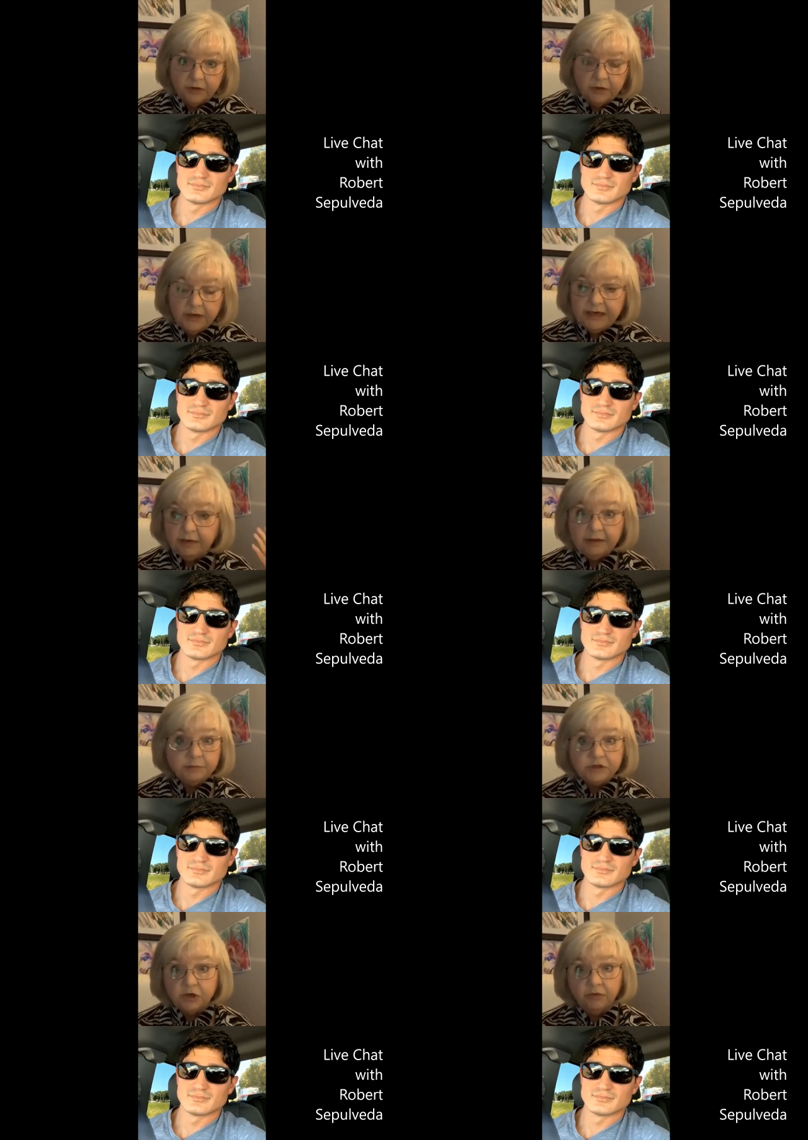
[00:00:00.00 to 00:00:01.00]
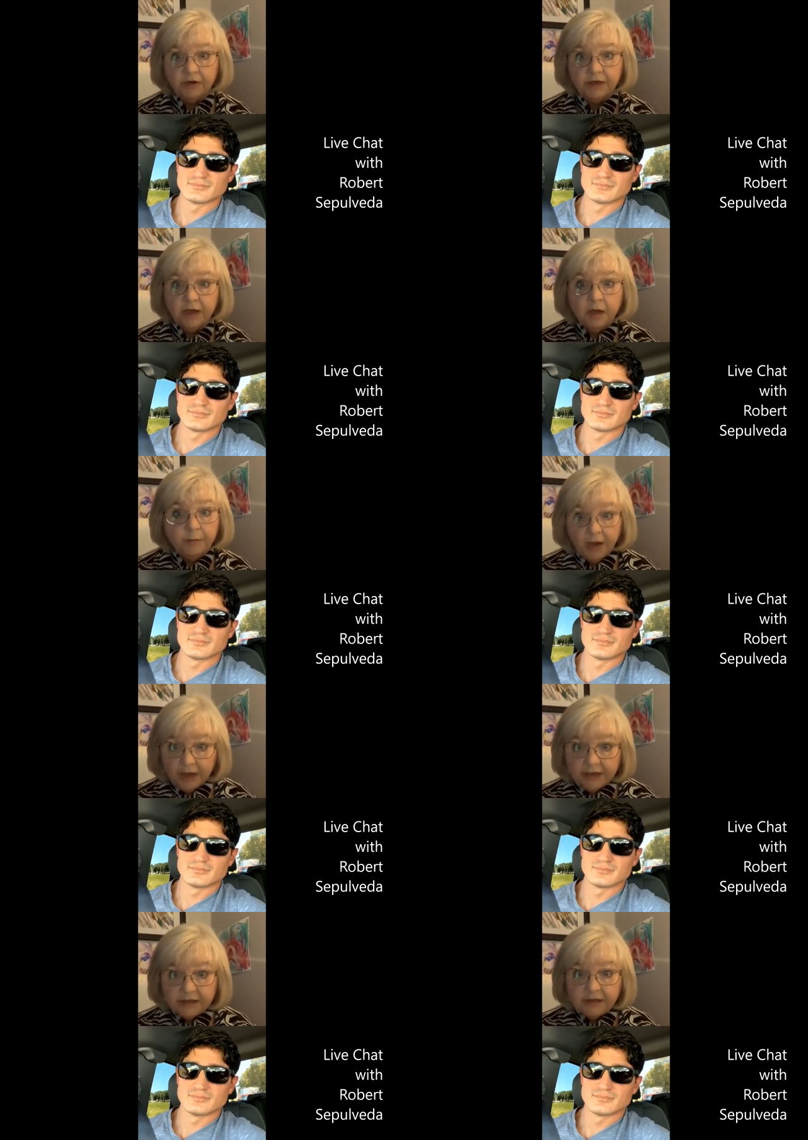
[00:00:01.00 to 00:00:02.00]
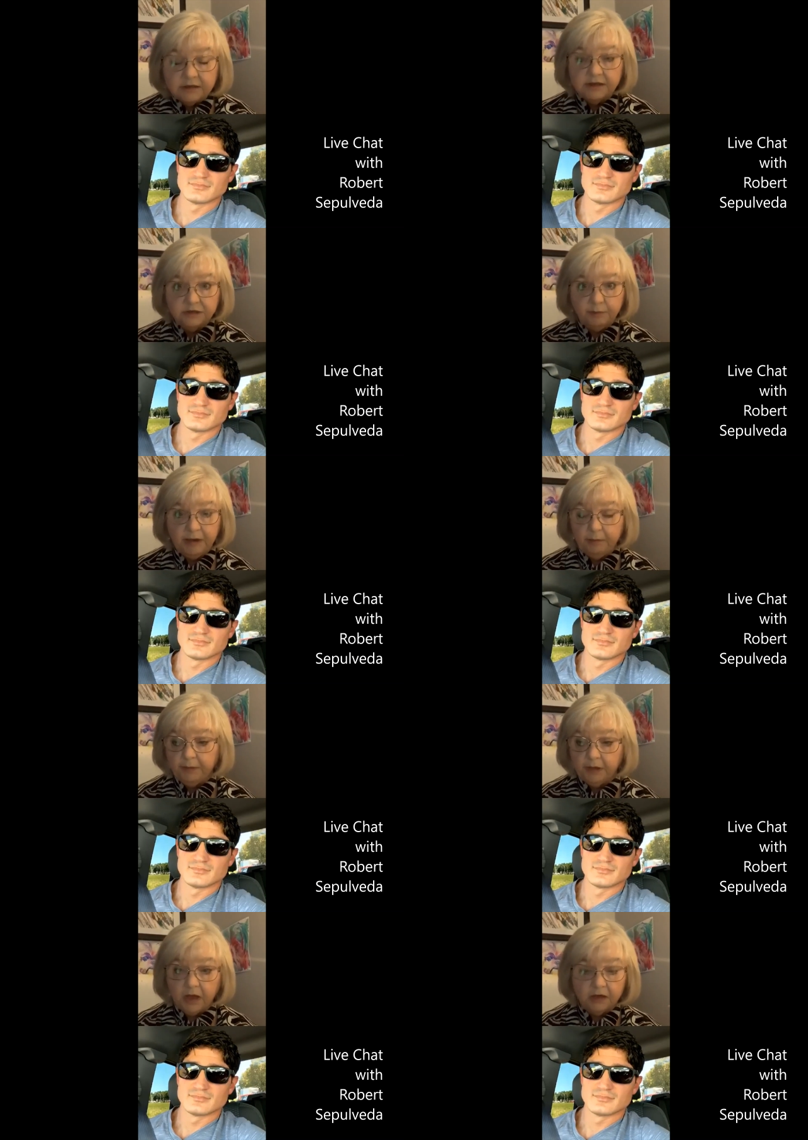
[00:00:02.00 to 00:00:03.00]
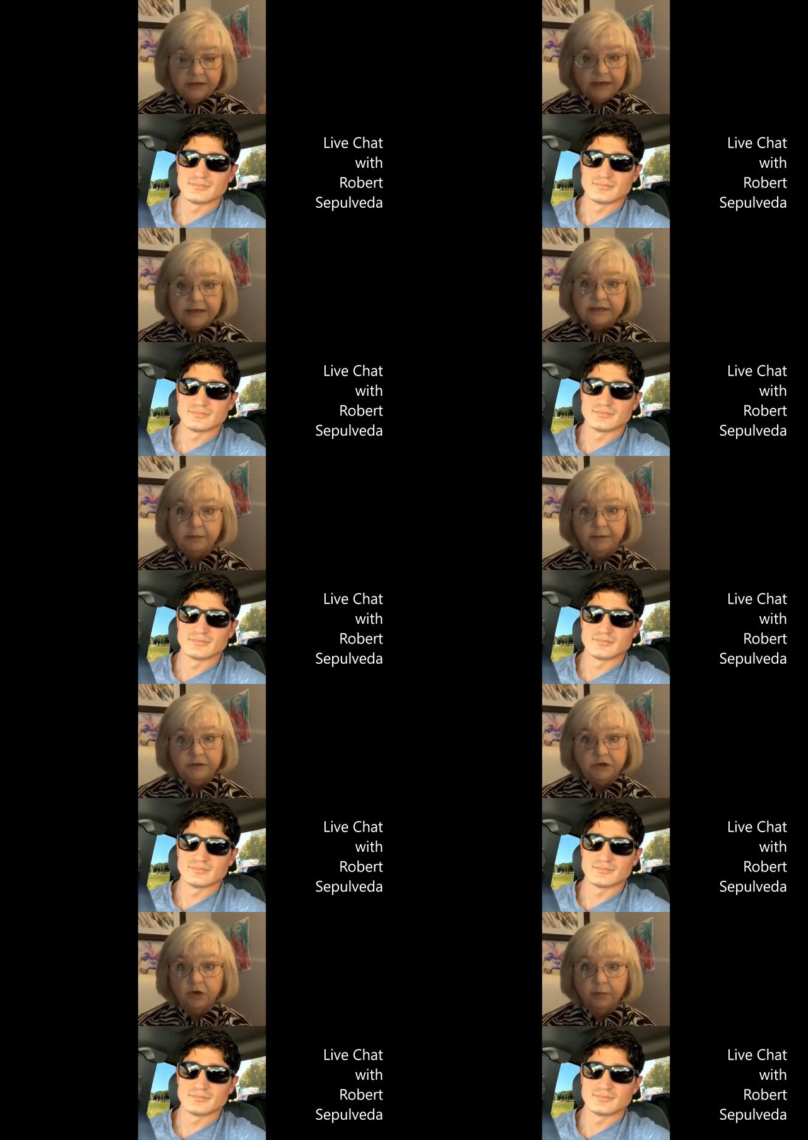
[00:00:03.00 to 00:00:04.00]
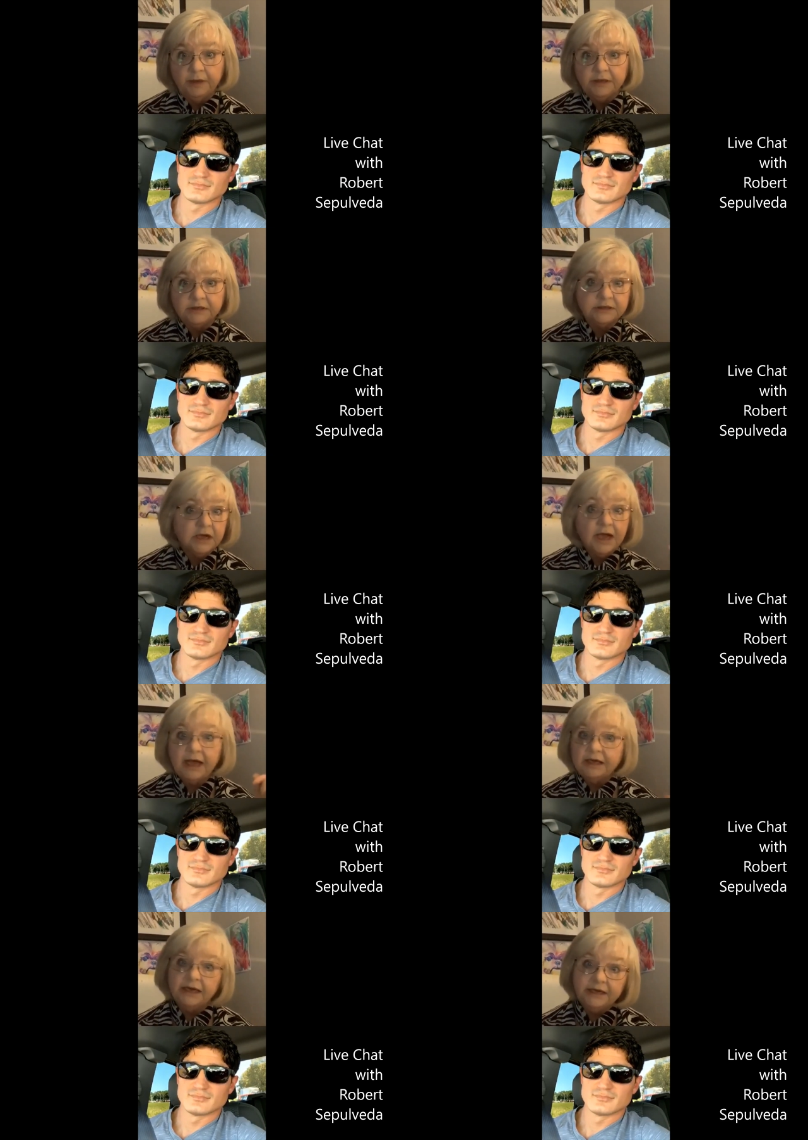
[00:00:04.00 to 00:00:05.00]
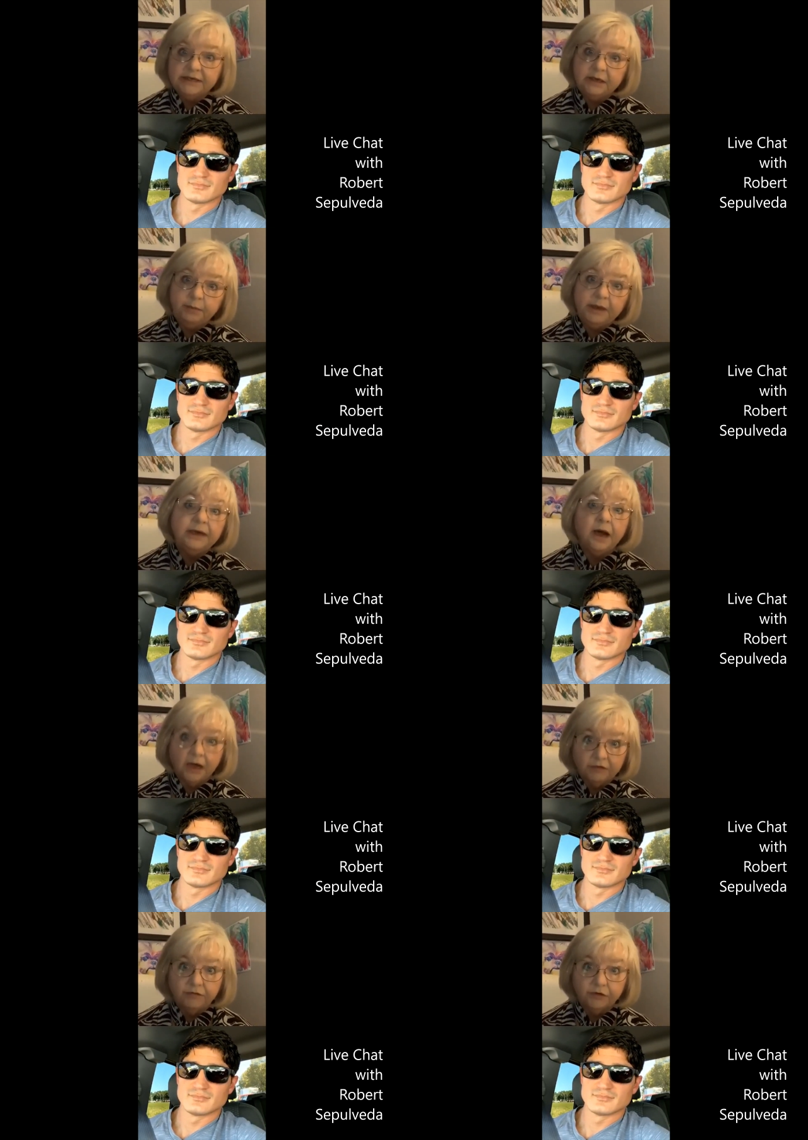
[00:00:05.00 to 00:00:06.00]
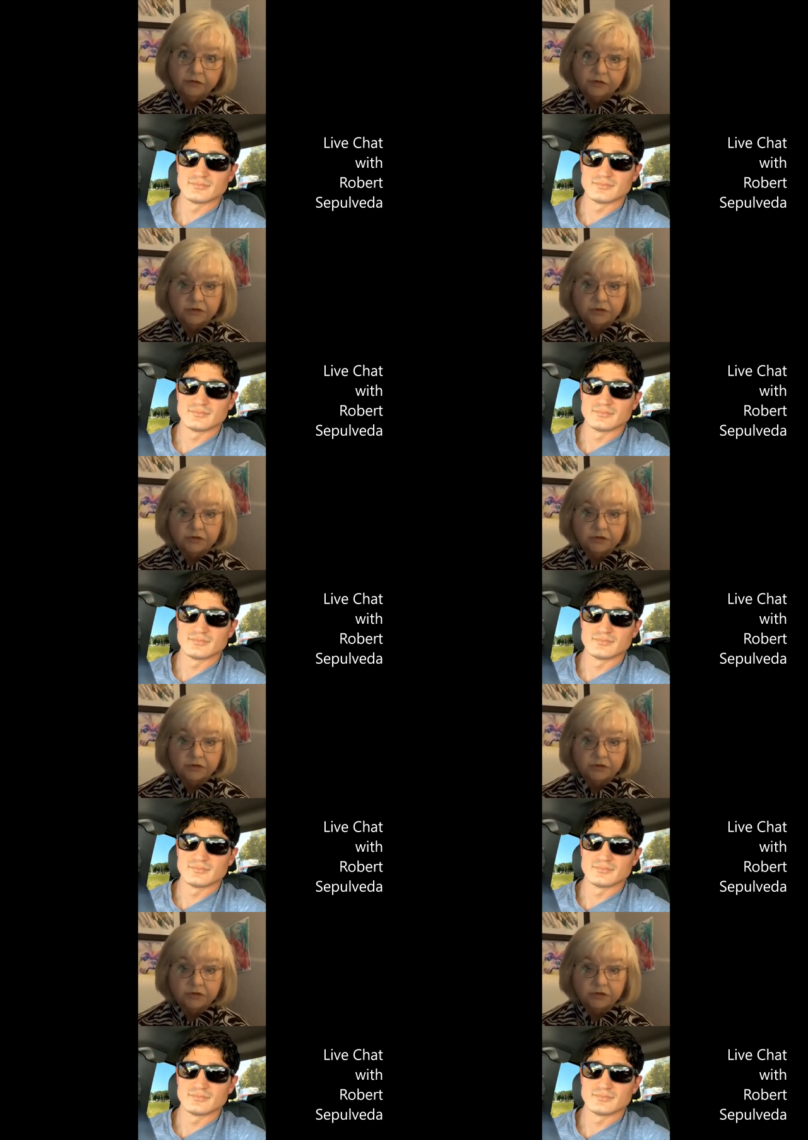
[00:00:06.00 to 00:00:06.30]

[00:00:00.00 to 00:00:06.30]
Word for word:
Speaker 1: Now, I'm sorry, but I think these people are knee deep in dollar bills and knee deep in iPhones because